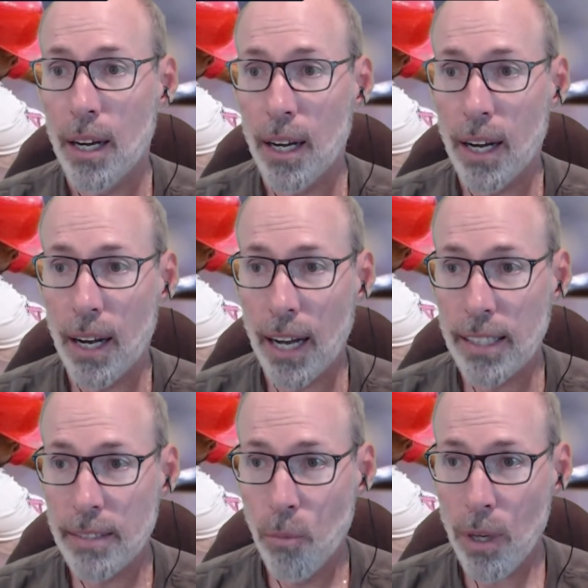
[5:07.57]
I
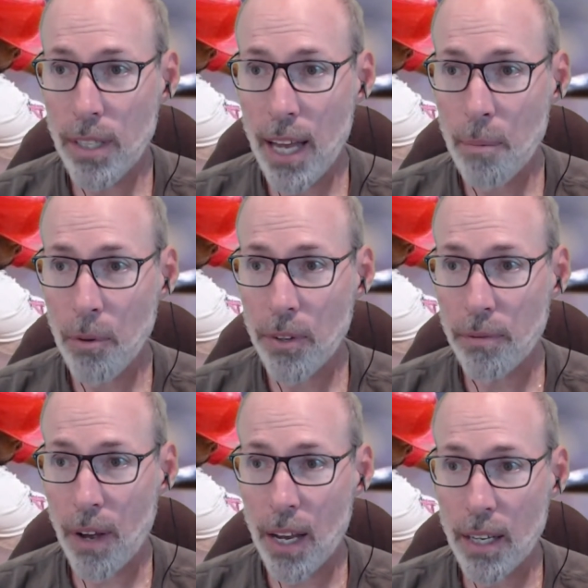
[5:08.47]
wasn't able to
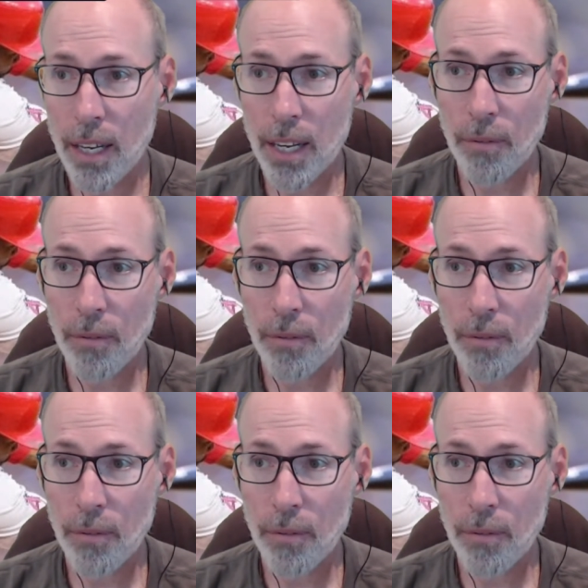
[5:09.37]
find any